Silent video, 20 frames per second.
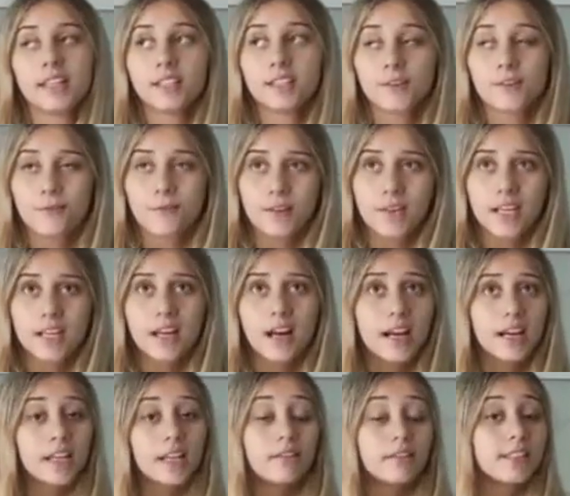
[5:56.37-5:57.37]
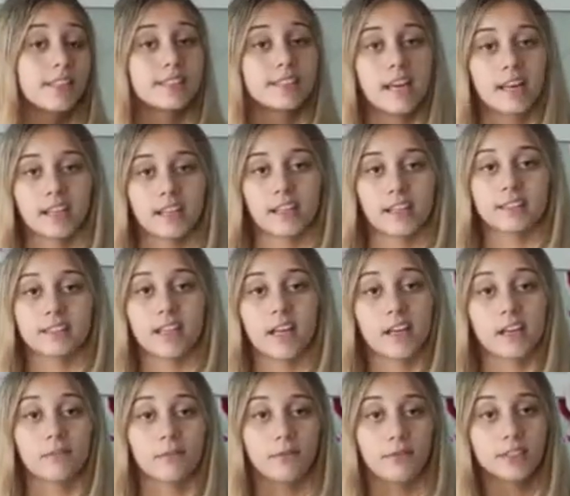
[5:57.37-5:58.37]
And then the fit, I give it a 10 out of
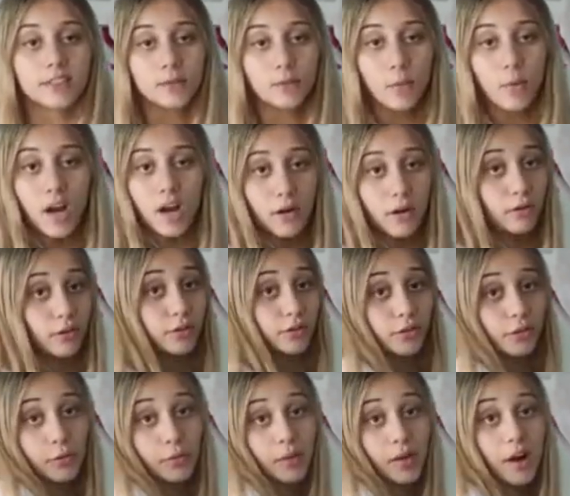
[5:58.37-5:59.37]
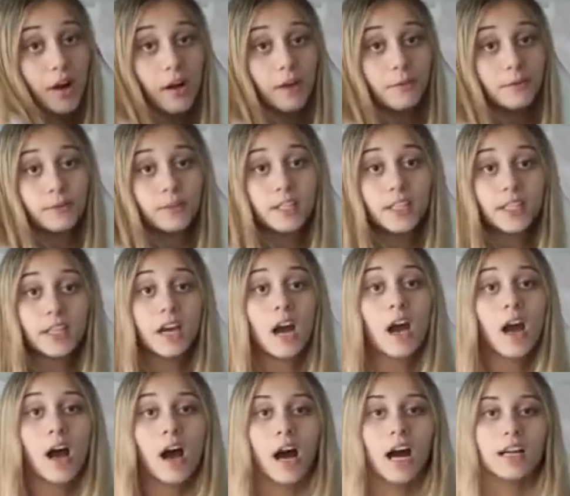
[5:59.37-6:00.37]
10. It fits well, super comfy.
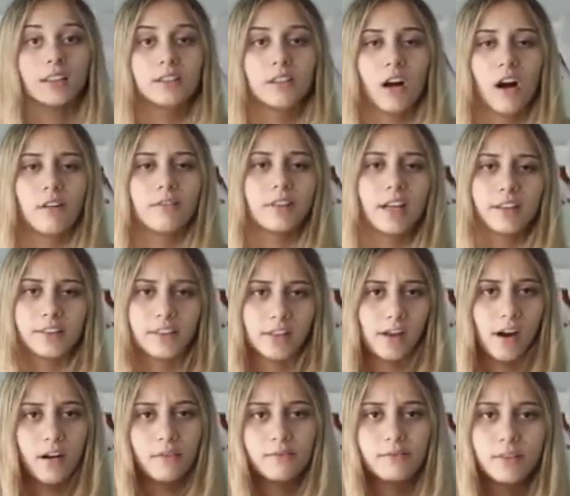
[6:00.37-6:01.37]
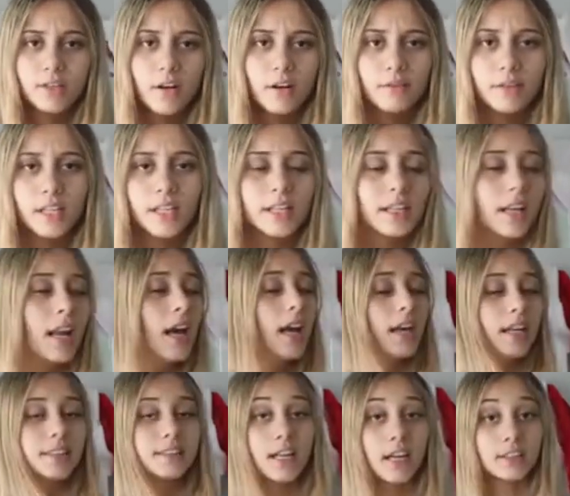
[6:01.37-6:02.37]
I love like the comfort of it.
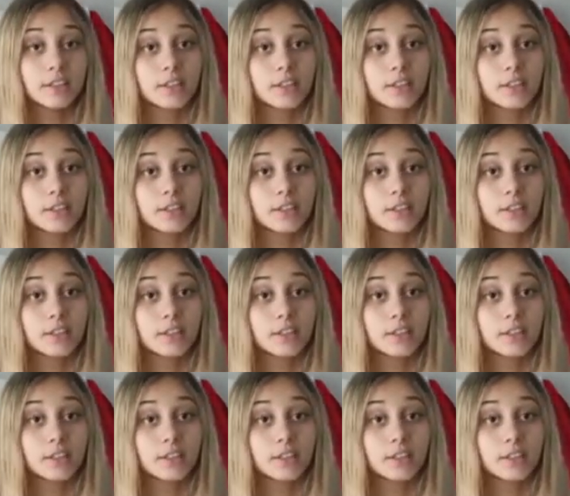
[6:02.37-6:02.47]
It's